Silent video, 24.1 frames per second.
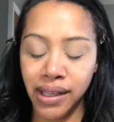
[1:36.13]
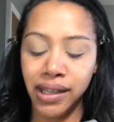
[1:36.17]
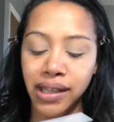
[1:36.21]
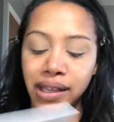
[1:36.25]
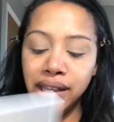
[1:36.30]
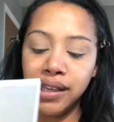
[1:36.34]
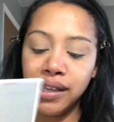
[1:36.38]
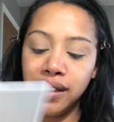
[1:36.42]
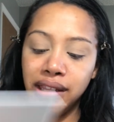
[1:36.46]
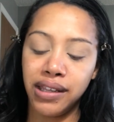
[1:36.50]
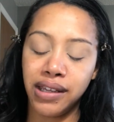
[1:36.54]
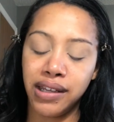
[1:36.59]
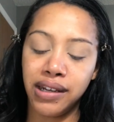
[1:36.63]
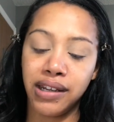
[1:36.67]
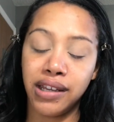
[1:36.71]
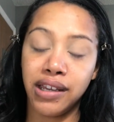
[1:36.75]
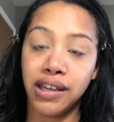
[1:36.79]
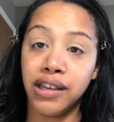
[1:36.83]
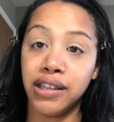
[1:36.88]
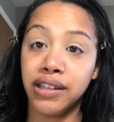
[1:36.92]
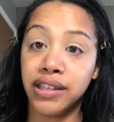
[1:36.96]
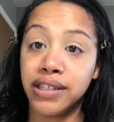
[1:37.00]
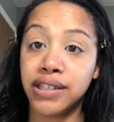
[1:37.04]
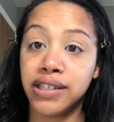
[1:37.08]
And then
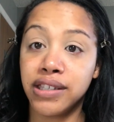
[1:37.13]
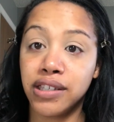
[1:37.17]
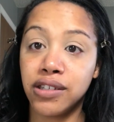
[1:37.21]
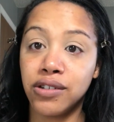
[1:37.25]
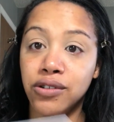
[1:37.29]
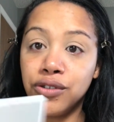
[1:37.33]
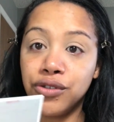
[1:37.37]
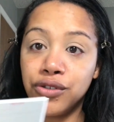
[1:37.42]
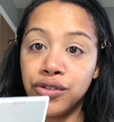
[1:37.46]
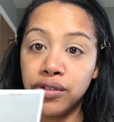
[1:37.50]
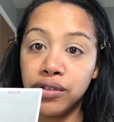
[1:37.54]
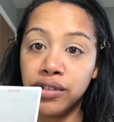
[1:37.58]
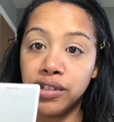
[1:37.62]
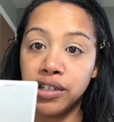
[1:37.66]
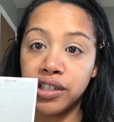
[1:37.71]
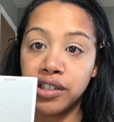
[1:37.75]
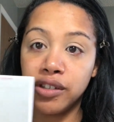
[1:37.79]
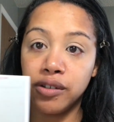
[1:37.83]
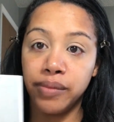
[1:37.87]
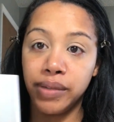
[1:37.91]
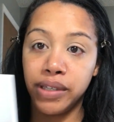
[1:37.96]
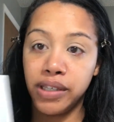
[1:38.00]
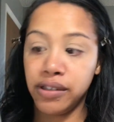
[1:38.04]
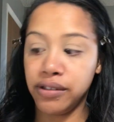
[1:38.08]
this is a neutral look, so
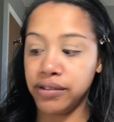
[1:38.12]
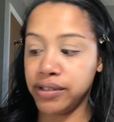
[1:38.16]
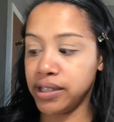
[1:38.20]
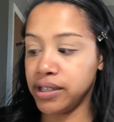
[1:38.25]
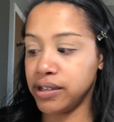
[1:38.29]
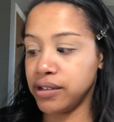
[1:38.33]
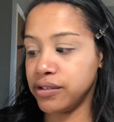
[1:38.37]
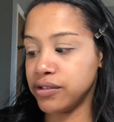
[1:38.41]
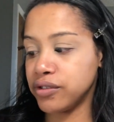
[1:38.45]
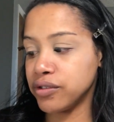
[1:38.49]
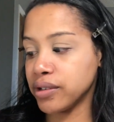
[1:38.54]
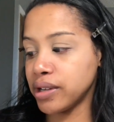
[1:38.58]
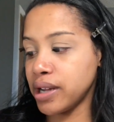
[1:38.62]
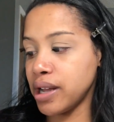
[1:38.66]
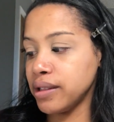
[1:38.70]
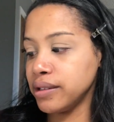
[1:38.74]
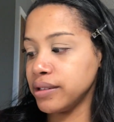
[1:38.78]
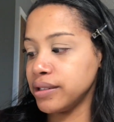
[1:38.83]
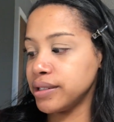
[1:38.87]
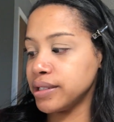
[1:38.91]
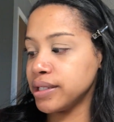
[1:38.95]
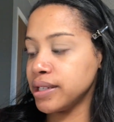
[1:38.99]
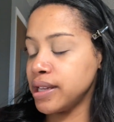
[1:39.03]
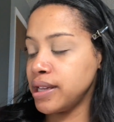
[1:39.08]
I'll be using neutral
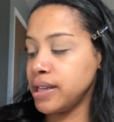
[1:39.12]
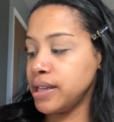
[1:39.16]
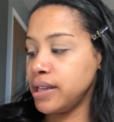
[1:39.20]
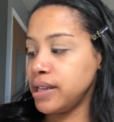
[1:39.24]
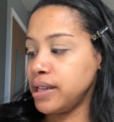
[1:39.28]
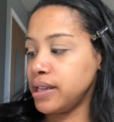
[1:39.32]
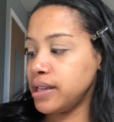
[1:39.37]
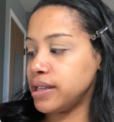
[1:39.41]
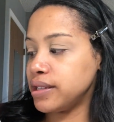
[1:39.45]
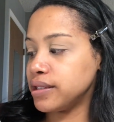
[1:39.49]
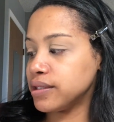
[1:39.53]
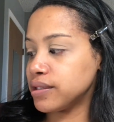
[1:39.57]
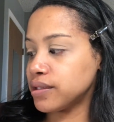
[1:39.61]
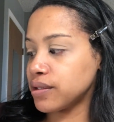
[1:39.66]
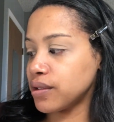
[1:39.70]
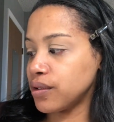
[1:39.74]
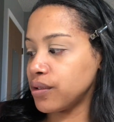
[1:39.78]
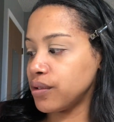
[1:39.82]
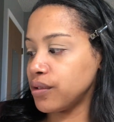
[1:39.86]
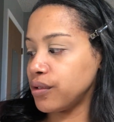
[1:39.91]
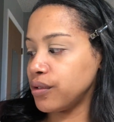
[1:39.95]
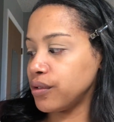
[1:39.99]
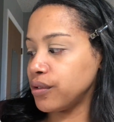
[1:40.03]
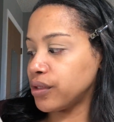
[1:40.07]
colors. And
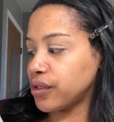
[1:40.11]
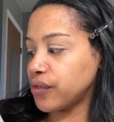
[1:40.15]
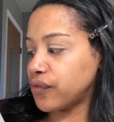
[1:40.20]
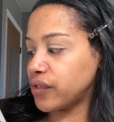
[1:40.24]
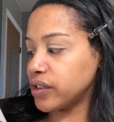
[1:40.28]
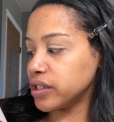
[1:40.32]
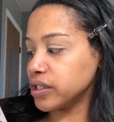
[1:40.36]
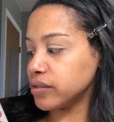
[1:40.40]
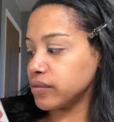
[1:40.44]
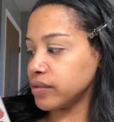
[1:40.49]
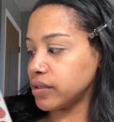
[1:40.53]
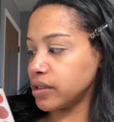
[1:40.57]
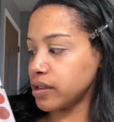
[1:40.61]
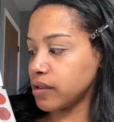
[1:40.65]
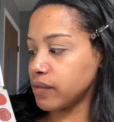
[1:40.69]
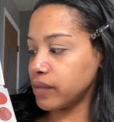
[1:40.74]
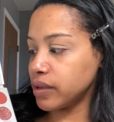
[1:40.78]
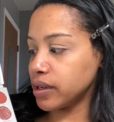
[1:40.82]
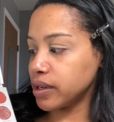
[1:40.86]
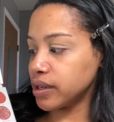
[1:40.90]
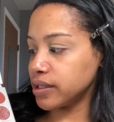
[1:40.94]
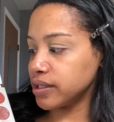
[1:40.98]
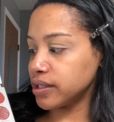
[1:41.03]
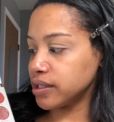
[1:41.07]
so the first one that we're
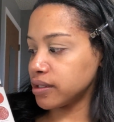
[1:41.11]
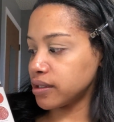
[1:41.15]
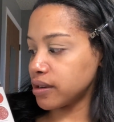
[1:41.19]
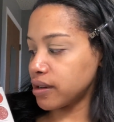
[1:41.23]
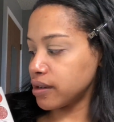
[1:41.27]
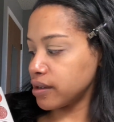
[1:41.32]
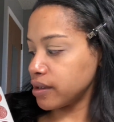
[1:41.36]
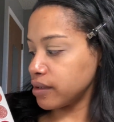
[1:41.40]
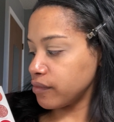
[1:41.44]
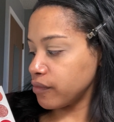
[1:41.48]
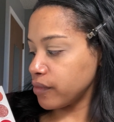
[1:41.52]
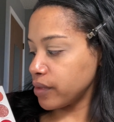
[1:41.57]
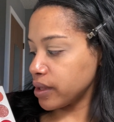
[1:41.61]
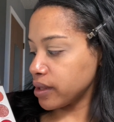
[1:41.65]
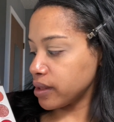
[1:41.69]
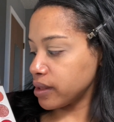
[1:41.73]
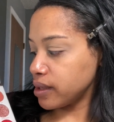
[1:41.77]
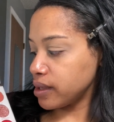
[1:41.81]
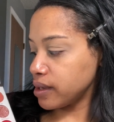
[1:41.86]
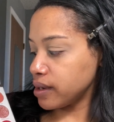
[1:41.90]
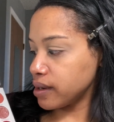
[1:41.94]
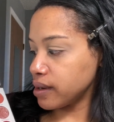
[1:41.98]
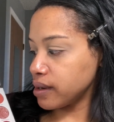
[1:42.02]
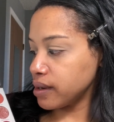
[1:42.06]
gonna start with
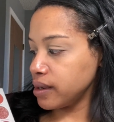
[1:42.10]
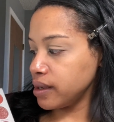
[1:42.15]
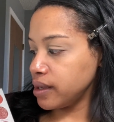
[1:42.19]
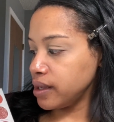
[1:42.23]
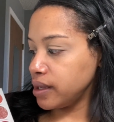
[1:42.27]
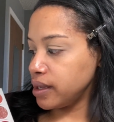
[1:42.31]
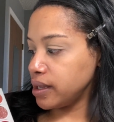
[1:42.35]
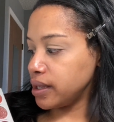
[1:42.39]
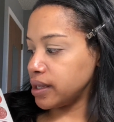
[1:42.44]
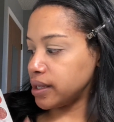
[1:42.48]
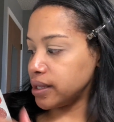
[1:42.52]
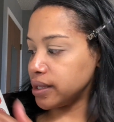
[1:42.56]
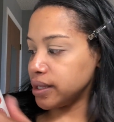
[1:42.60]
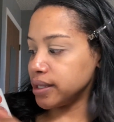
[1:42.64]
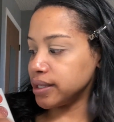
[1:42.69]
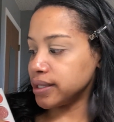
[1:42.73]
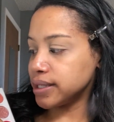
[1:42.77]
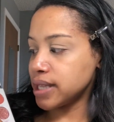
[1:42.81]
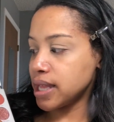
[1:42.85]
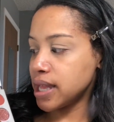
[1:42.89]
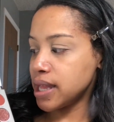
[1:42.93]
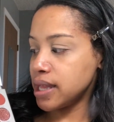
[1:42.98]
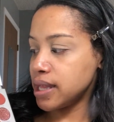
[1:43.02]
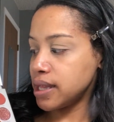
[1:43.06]
here
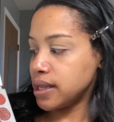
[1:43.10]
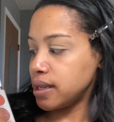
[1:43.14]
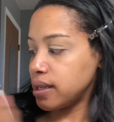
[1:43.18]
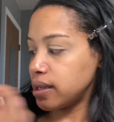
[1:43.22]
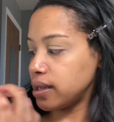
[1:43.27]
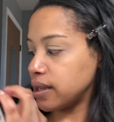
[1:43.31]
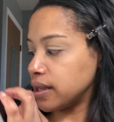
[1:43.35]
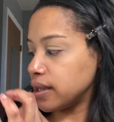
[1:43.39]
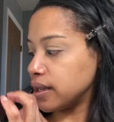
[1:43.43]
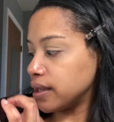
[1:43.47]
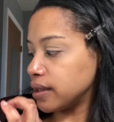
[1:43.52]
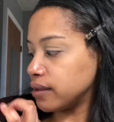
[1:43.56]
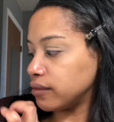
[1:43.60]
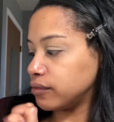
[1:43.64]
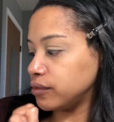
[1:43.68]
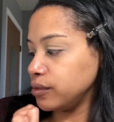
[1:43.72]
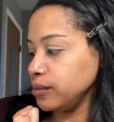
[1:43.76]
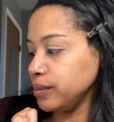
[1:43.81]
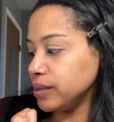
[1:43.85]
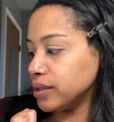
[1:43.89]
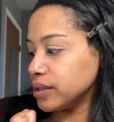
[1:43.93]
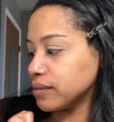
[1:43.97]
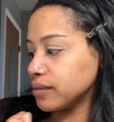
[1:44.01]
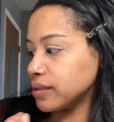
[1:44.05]
is,
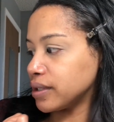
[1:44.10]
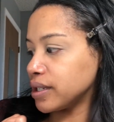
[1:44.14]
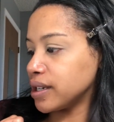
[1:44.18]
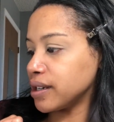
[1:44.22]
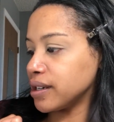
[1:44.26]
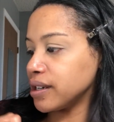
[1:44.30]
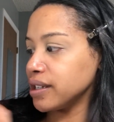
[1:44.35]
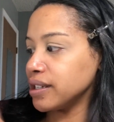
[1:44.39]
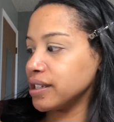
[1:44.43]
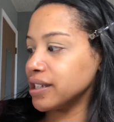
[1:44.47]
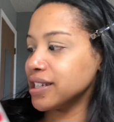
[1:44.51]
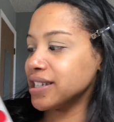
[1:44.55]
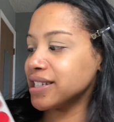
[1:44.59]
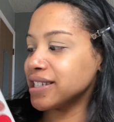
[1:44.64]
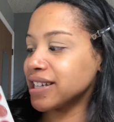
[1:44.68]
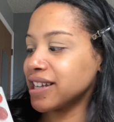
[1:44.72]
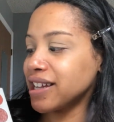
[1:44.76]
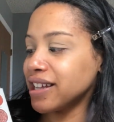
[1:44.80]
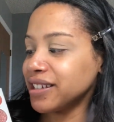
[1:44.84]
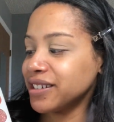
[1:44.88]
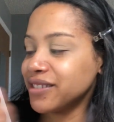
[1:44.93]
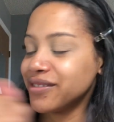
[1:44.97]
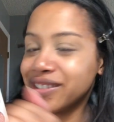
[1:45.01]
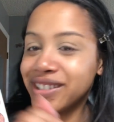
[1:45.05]
oops, right here. This is the
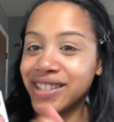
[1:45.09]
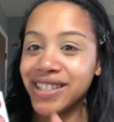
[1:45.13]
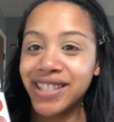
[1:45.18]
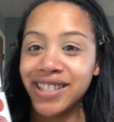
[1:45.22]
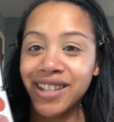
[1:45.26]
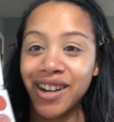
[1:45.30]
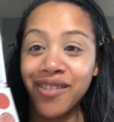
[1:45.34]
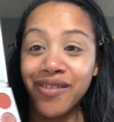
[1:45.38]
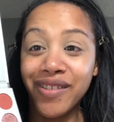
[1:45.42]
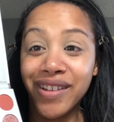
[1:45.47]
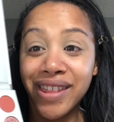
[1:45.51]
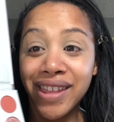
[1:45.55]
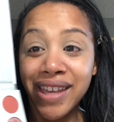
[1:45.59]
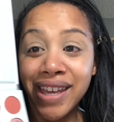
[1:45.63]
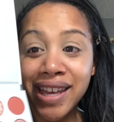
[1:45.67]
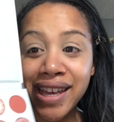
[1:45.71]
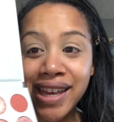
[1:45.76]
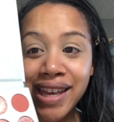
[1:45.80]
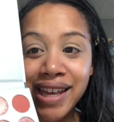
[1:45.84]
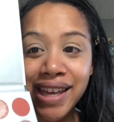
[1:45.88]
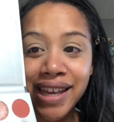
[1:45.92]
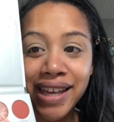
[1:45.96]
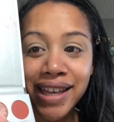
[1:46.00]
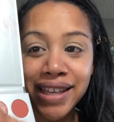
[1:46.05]
color we're gonna start with
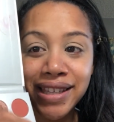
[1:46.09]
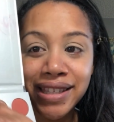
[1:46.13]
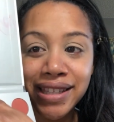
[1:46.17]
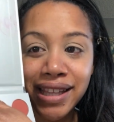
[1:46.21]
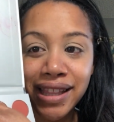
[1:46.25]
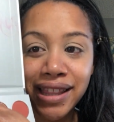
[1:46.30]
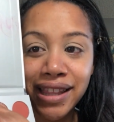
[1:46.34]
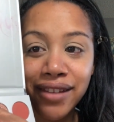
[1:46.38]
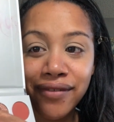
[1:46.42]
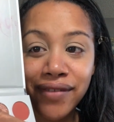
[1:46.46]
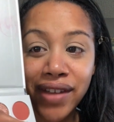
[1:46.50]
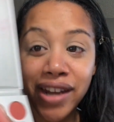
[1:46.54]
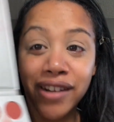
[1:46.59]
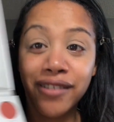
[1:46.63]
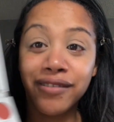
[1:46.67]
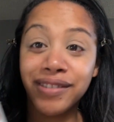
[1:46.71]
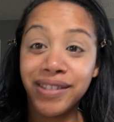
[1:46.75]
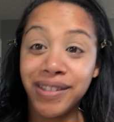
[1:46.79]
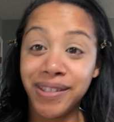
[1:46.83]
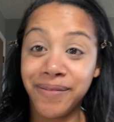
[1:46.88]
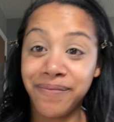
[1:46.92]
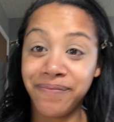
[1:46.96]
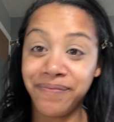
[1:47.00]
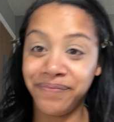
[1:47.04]
is Love
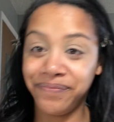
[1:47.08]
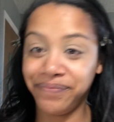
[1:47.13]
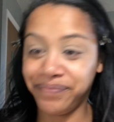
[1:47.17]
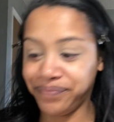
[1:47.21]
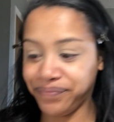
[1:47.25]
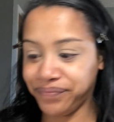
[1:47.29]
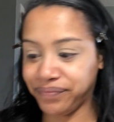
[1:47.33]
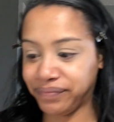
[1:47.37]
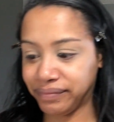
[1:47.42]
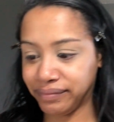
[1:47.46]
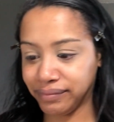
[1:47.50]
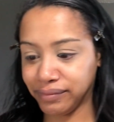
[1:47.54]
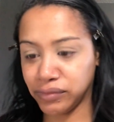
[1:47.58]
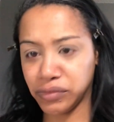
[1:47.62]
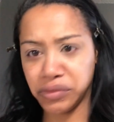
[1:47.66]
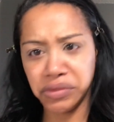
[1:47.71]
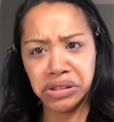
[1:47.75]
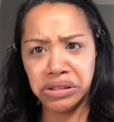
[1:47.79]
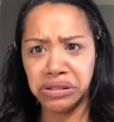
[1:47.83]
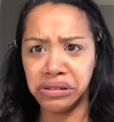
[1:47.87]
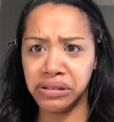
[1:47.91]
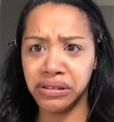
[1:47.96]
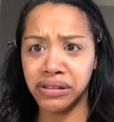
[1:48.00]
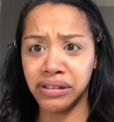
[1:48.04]
Handles.
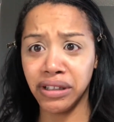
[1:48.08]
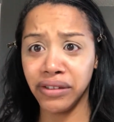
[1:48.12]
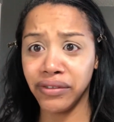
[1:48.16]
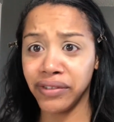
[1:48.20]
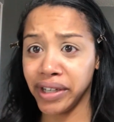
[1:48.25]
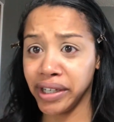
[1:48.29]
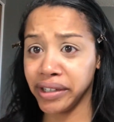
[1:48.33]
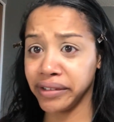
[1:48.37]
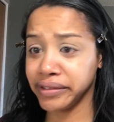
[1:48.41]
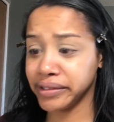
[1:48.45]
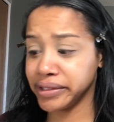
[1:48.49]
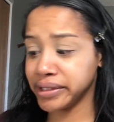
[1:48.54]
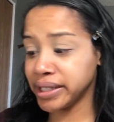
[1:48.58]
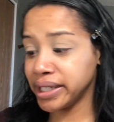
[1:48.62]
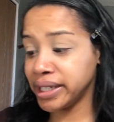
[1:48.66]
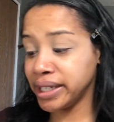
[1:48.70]
Yeah, Love Handles.